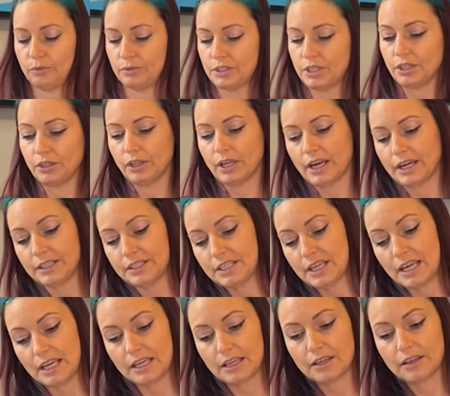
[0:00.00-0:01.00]
till I
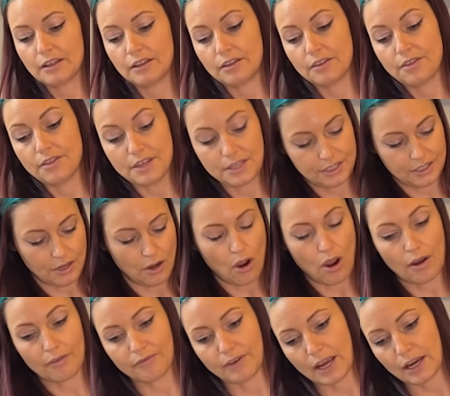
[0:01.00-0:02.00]
take this
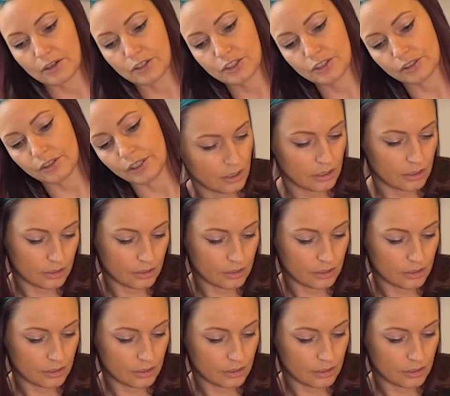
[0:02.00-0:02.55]
off, actually.